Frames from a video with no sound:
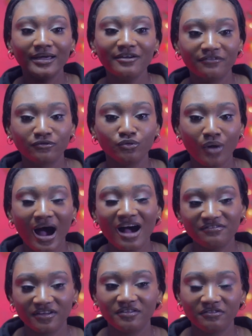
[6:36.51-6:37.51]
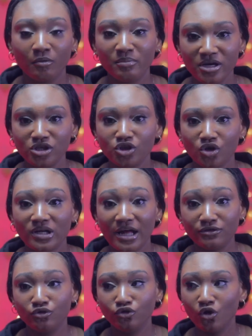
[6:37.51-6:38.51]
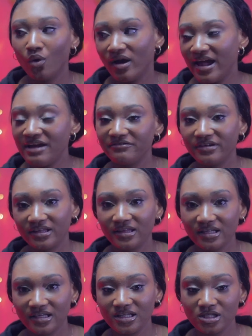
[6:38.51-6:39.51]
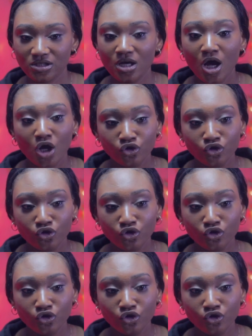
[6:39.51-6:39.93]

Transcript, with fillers: If you have information and you know what everything is,